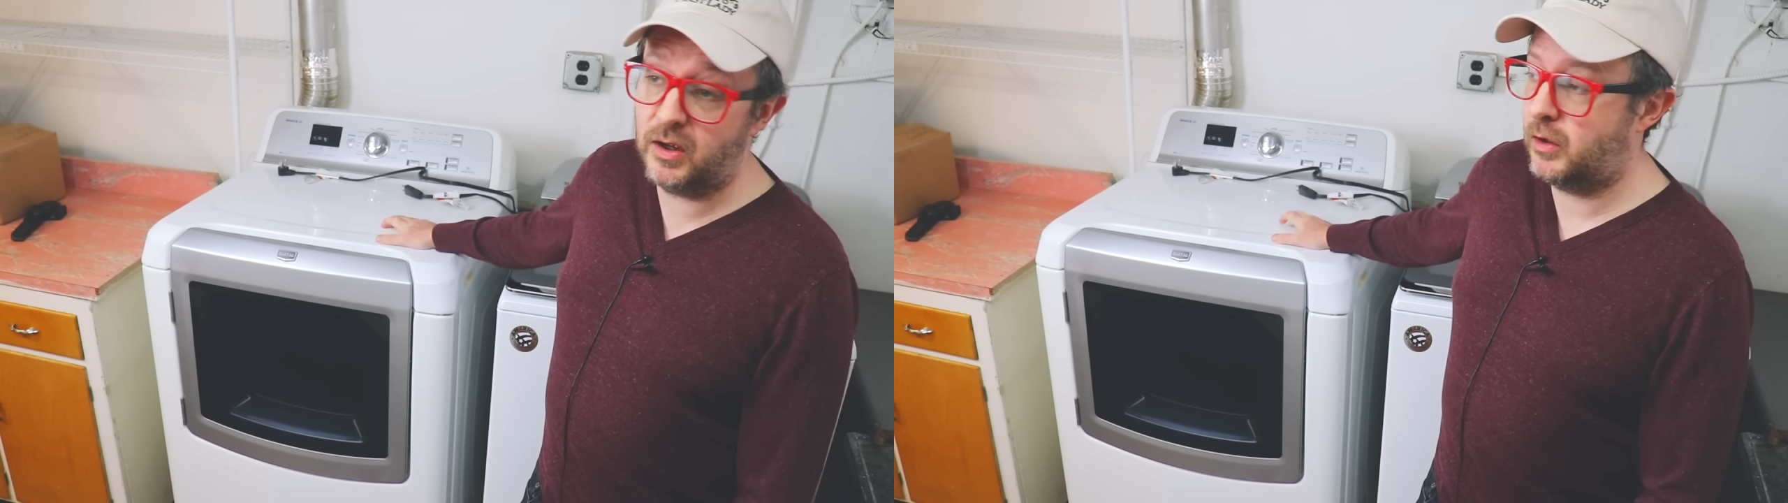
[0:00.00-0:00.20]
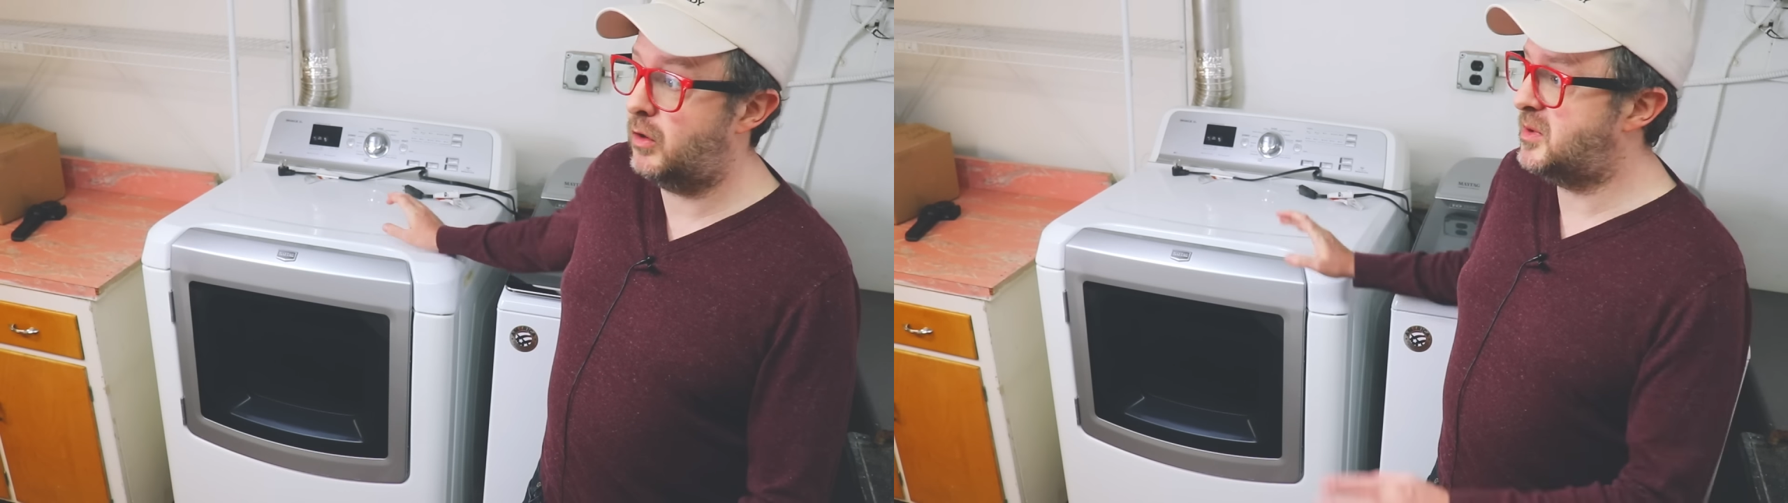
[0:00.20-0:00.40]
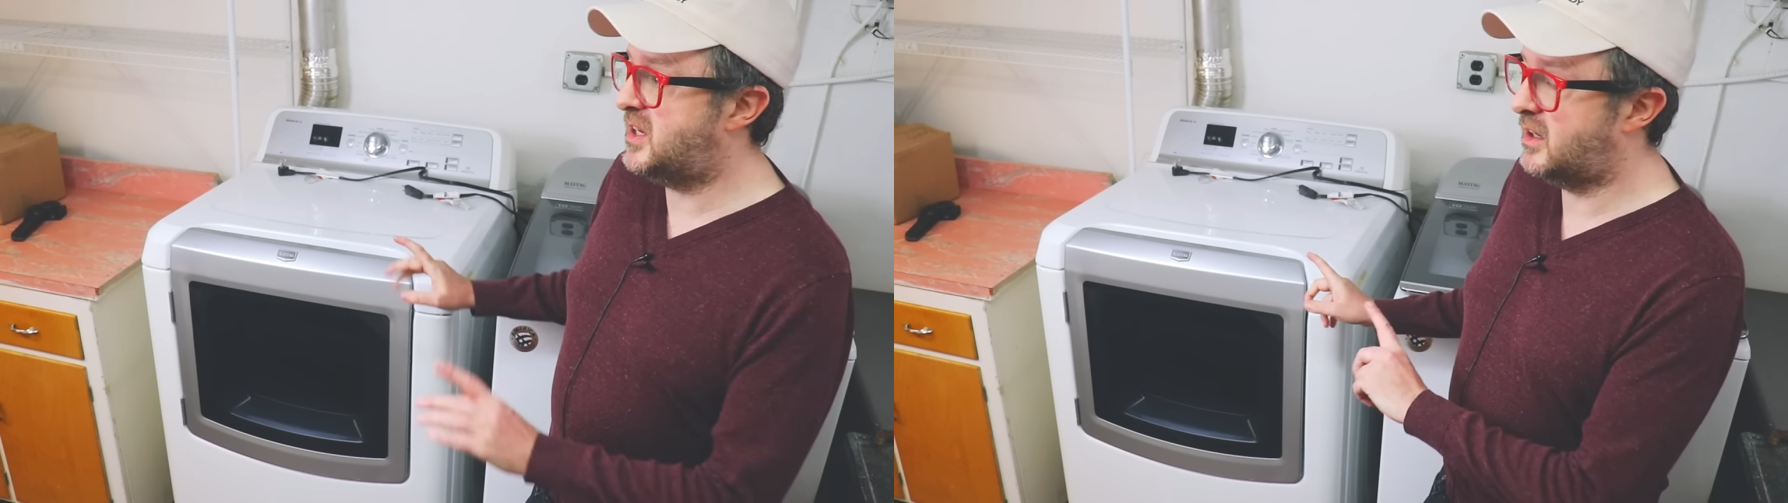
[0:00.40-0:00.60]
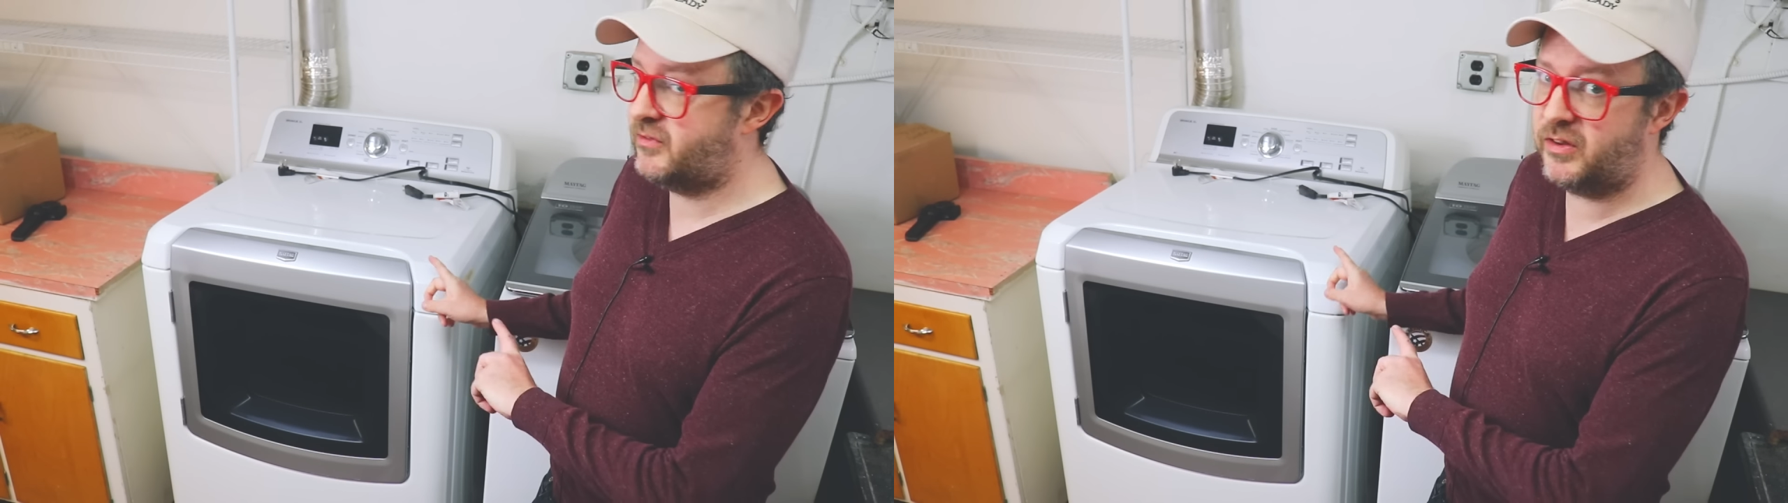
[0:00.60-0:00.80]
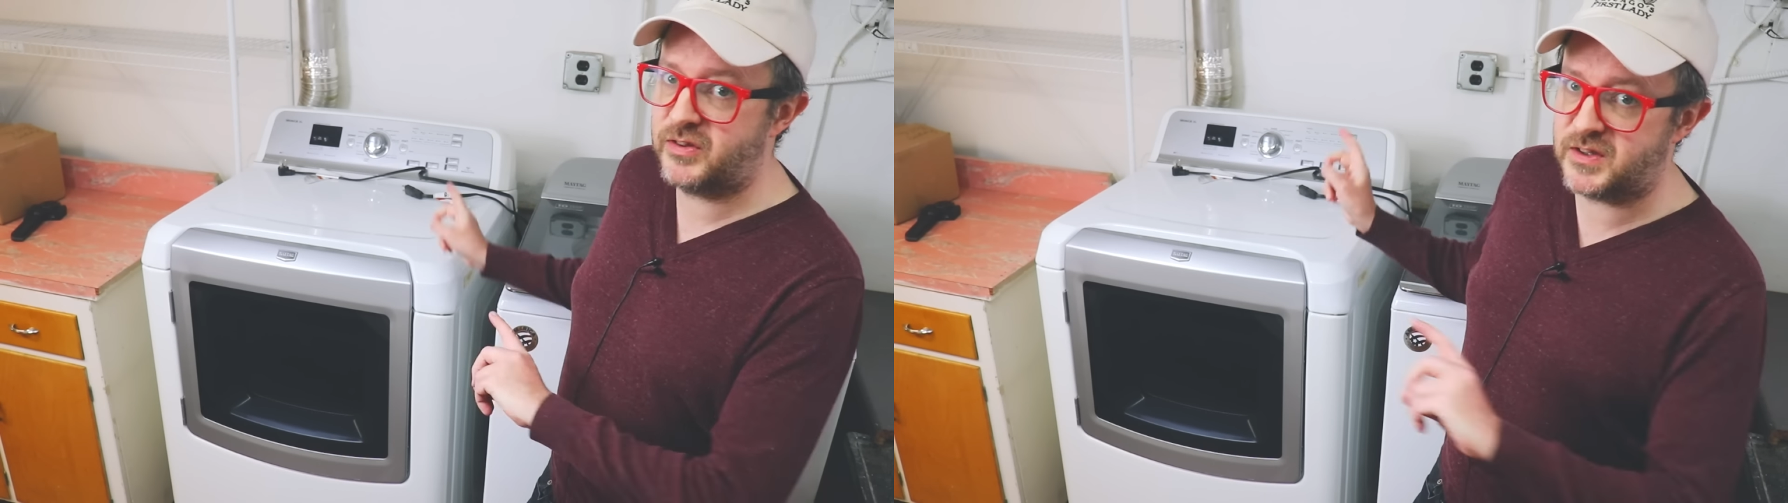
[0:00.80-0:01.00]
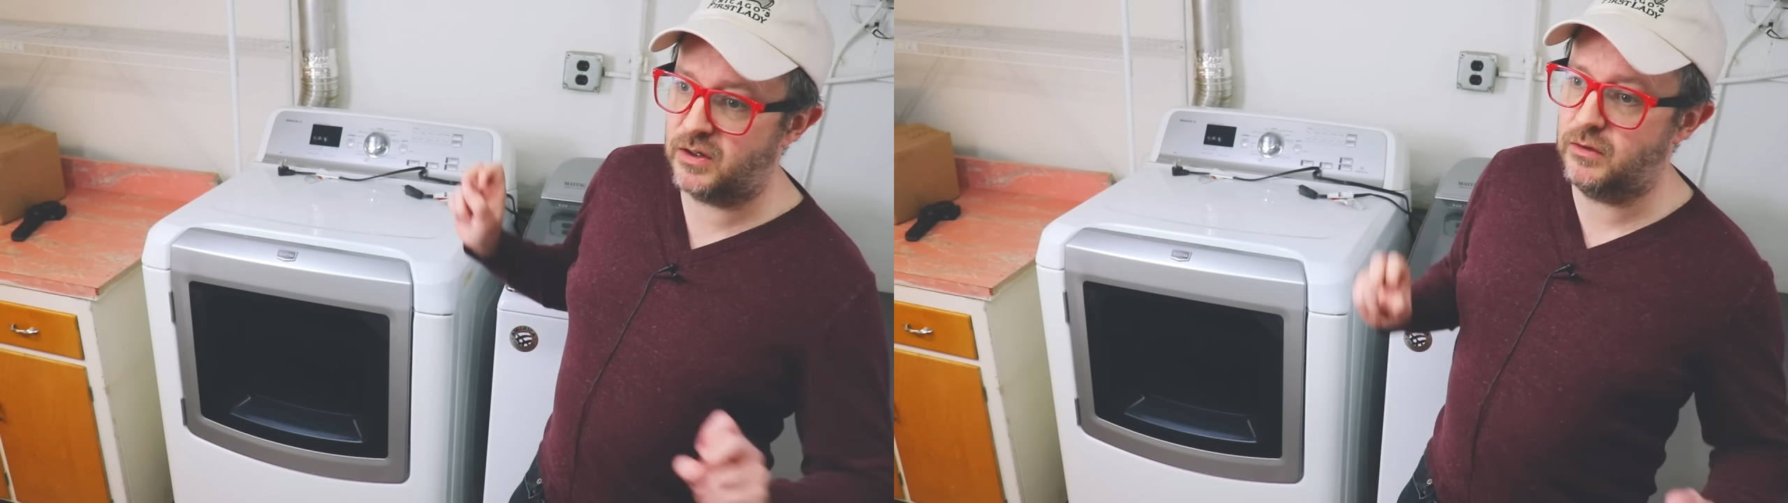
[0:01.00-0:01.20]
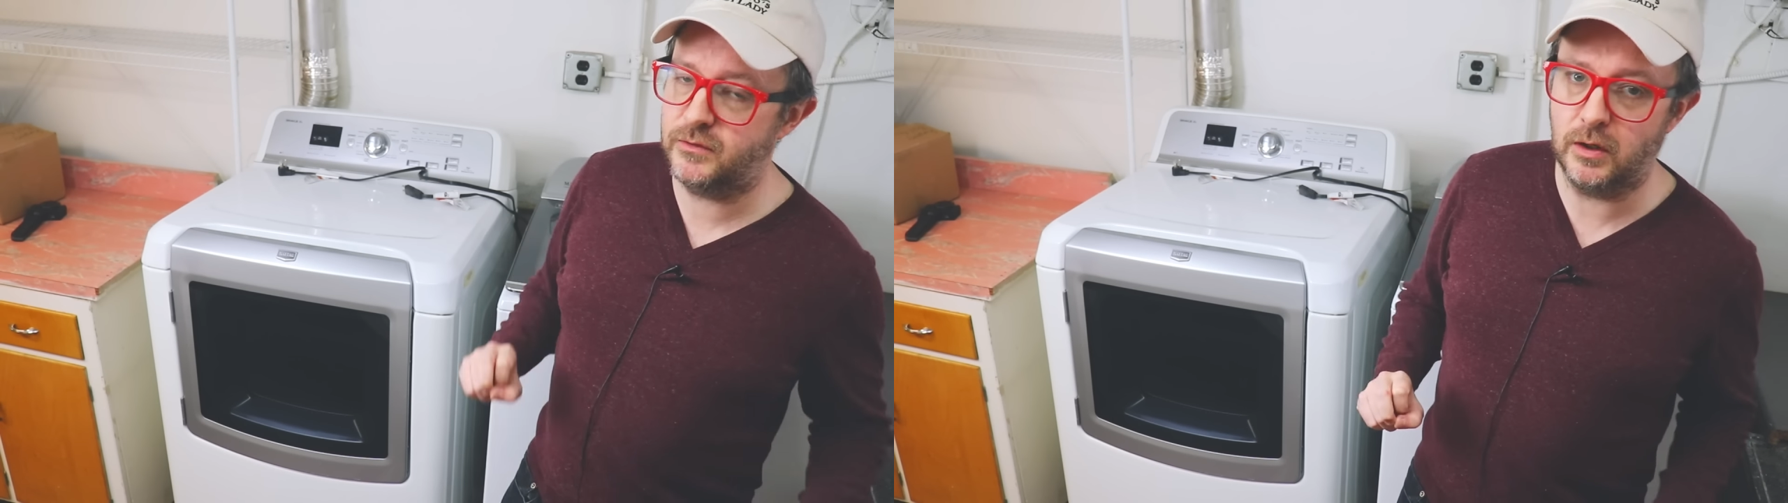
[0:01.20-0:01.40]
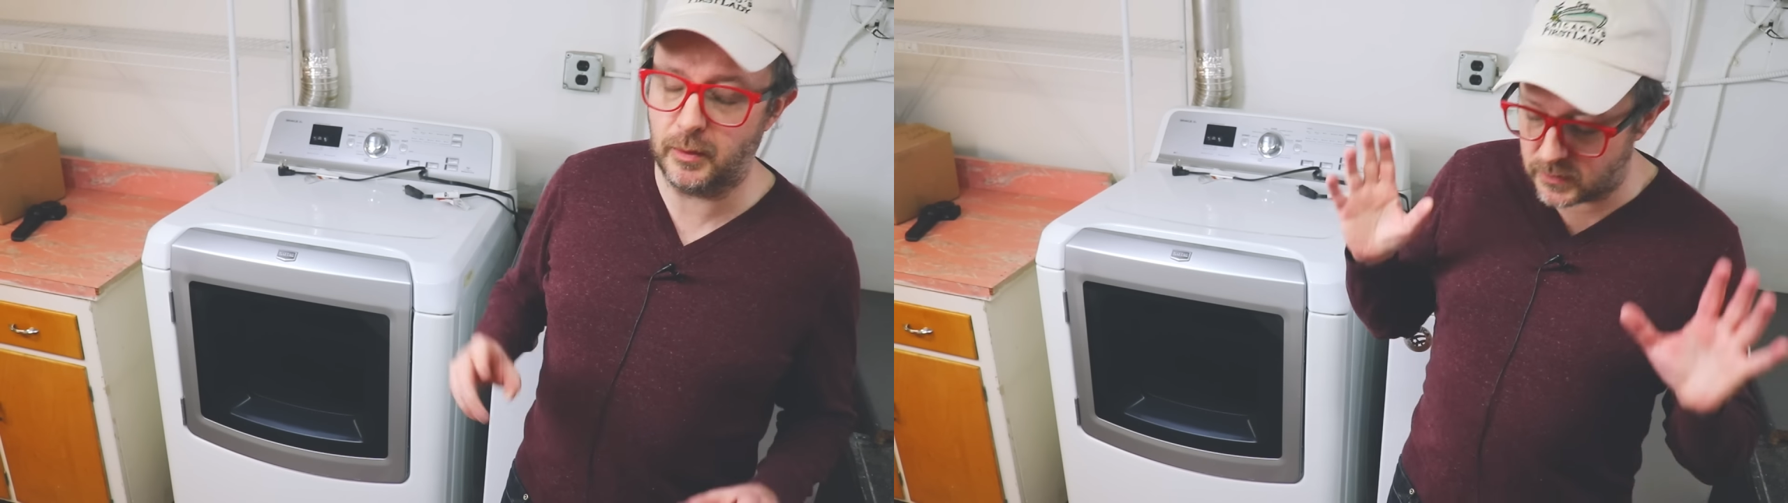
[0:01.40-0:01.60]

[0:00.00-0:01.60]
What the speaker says: Got to be careful of the stovetop.